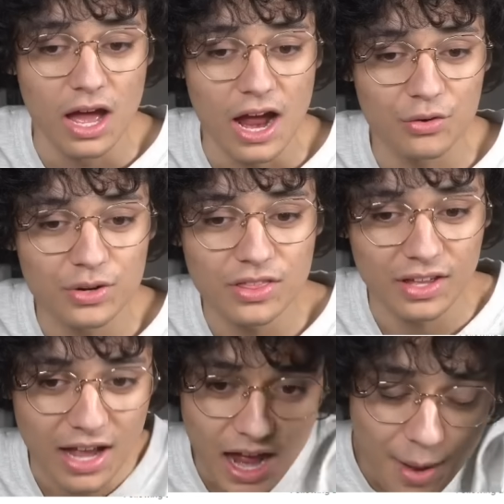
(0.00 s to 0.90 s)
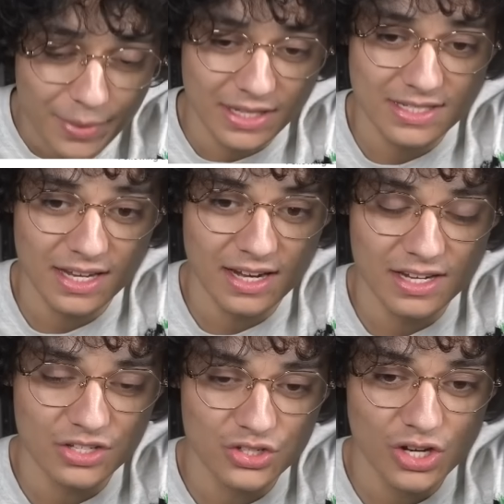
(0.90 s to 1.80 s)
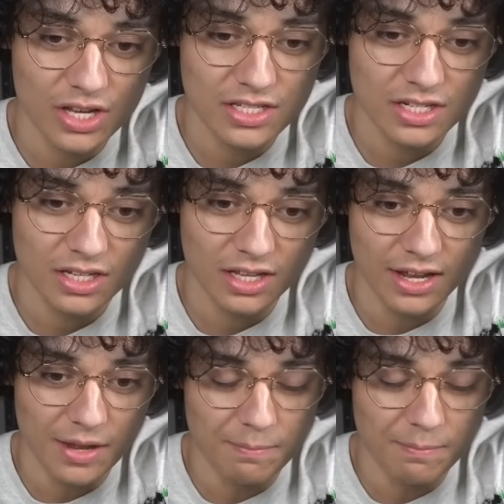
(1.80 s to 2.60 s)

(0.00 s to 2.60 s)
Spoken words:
I read the comments and it is just a